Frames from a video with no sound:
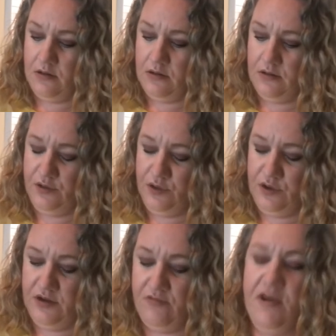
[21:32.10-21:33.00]
Who could
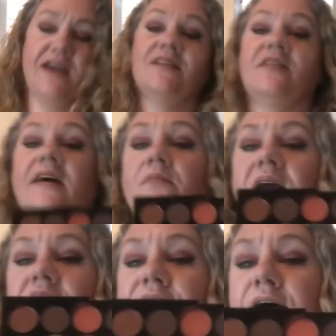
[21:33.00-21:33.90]
have reckoned that might
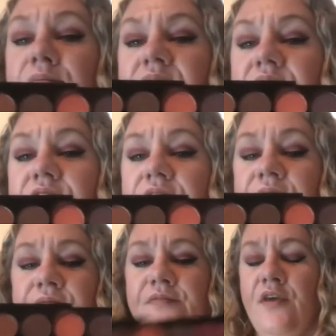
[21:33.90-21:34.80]
have happened?
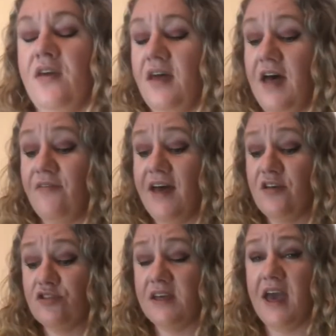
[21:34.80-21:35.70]
I've
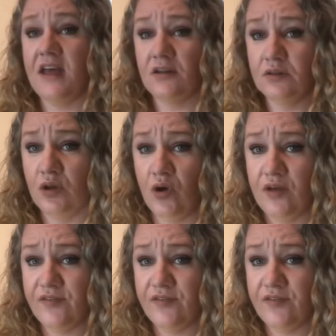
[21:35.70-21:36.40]
actually had a lot